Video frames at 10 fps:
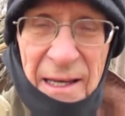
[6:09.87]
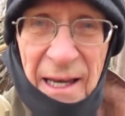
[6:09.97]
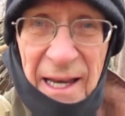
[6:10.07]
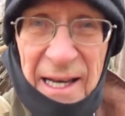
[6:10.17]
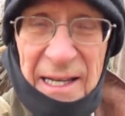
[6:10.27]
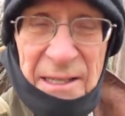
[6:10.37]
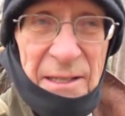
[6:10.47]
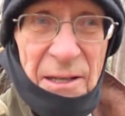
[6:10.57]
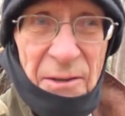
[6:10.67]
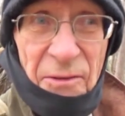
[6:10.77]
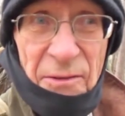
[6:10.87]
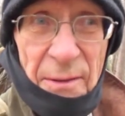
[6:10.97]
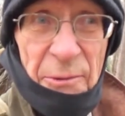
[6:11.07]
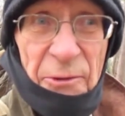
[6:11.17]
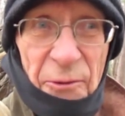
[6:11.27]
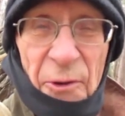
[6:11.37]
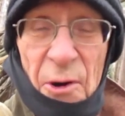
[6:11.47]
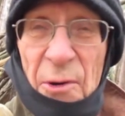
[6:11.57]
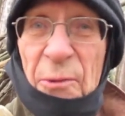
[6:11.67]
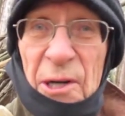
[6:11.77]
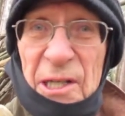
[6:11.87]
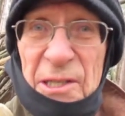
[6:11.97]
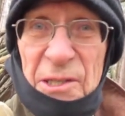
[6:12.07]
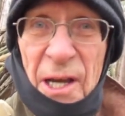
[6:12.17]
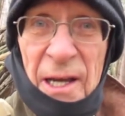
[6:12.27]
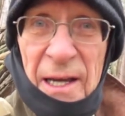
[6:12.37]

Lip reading: And number 4 was,